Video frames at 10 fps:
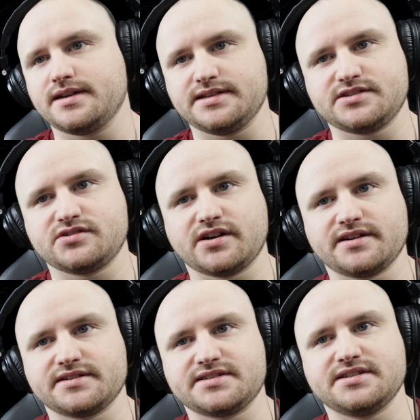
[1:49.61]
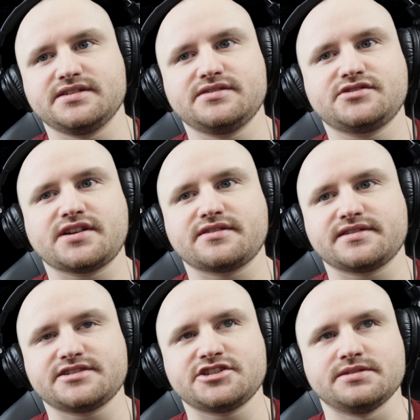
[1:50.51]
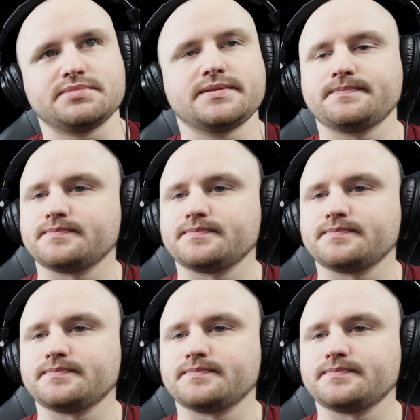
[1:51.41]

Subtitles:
it's generally cheap